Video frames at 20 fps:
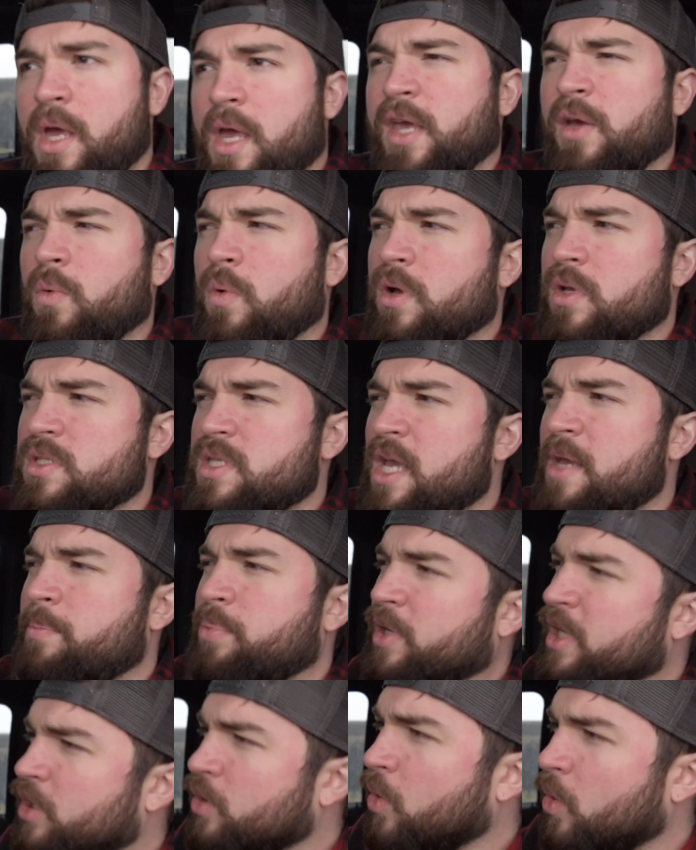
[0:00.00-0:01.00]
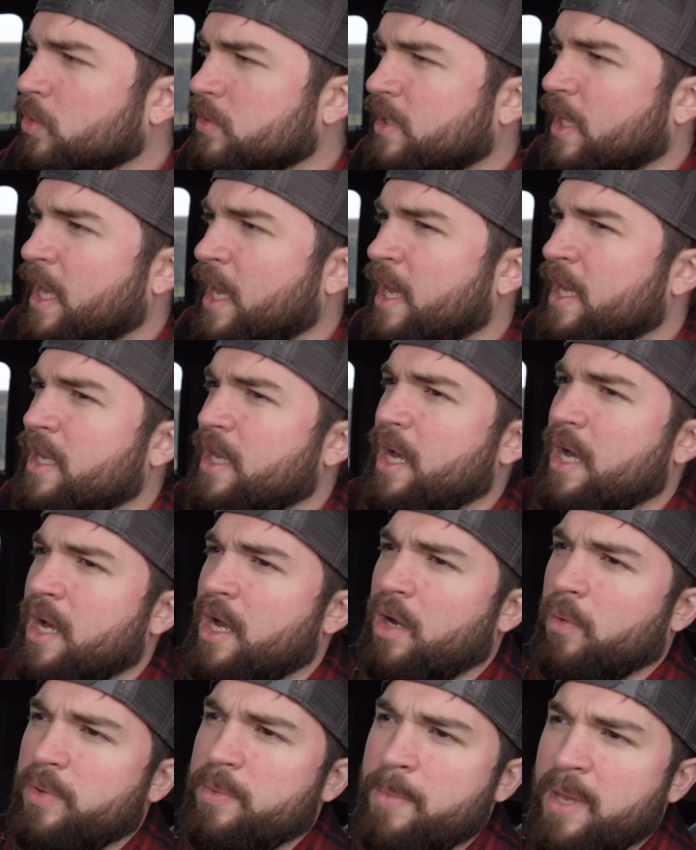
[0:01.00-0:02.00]
It was a pretty cool day.
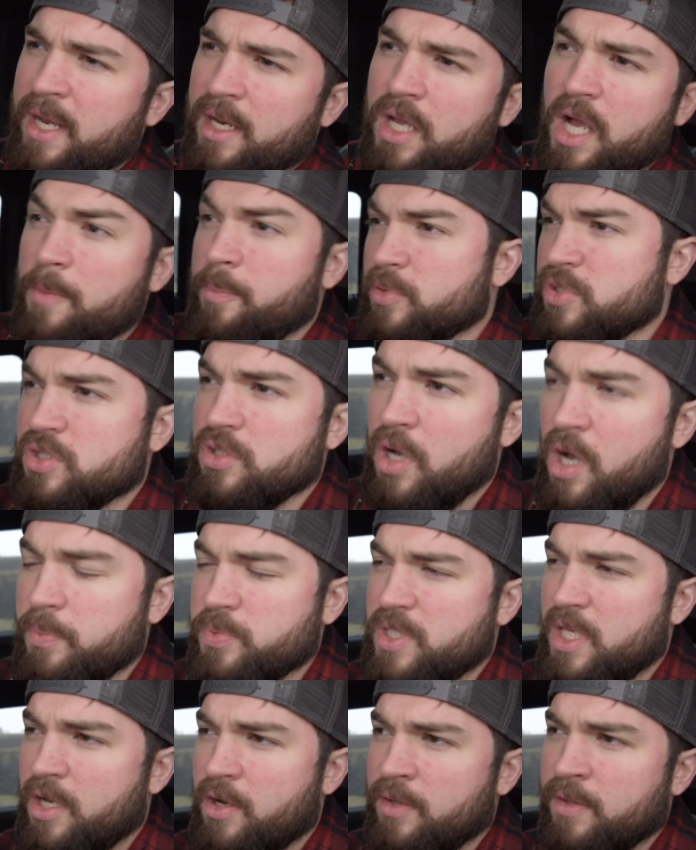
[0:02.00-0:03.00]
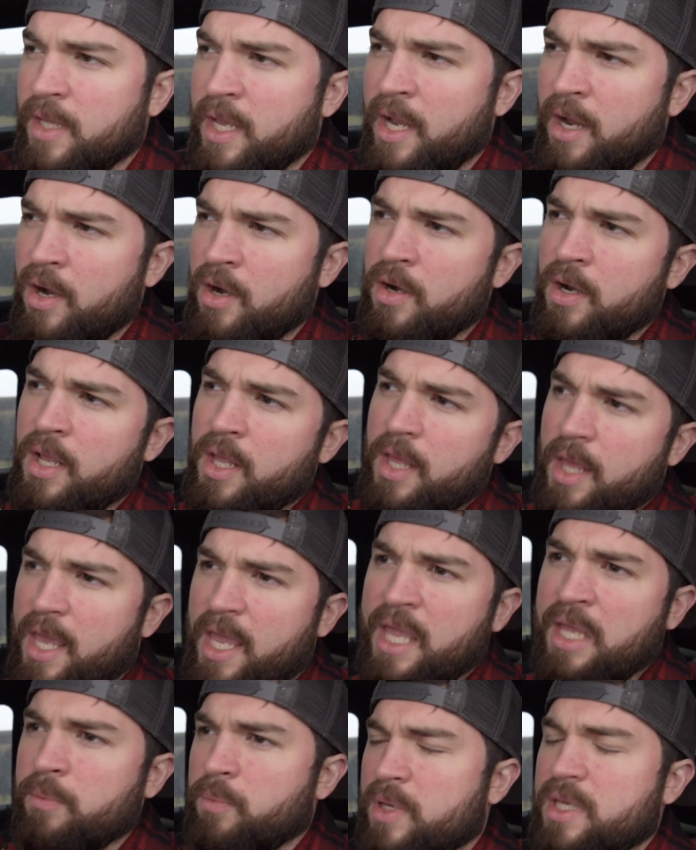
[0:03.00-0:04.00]
Uh, we made a couple stops here and there
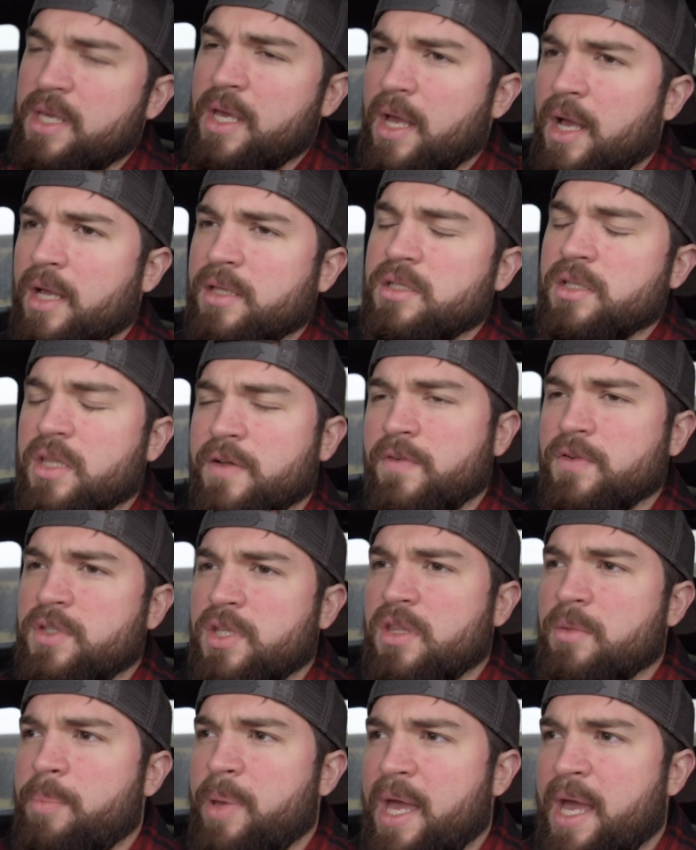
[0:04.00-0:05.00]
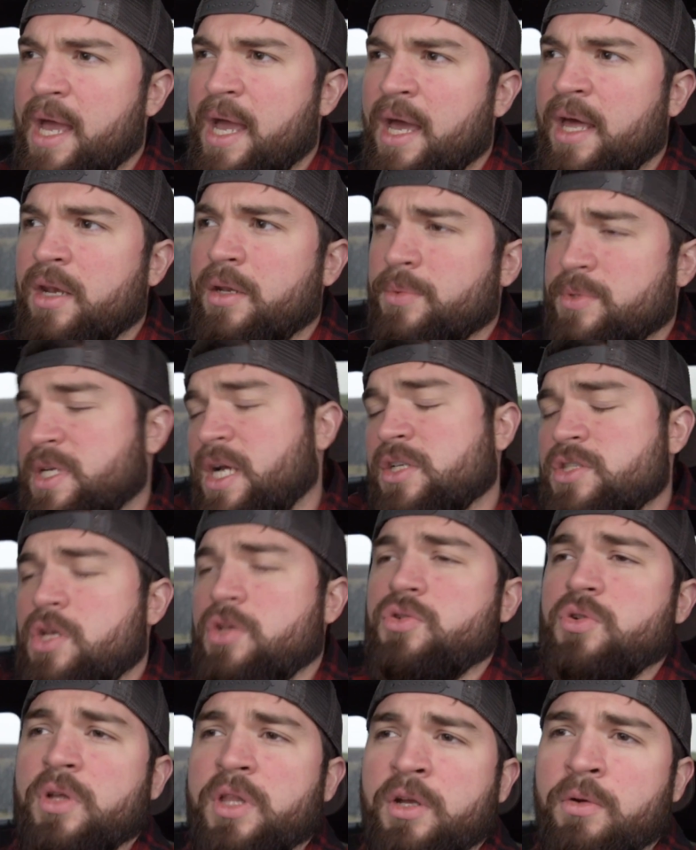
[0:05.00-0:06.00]
and we uh, delivered to the pad. It was
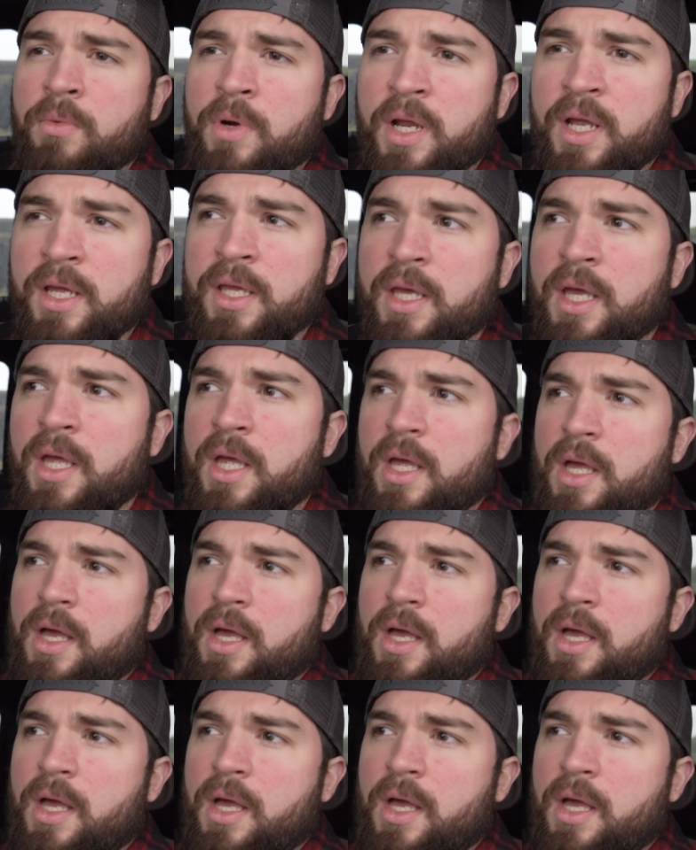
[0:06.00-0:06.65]
actually a drilling rig.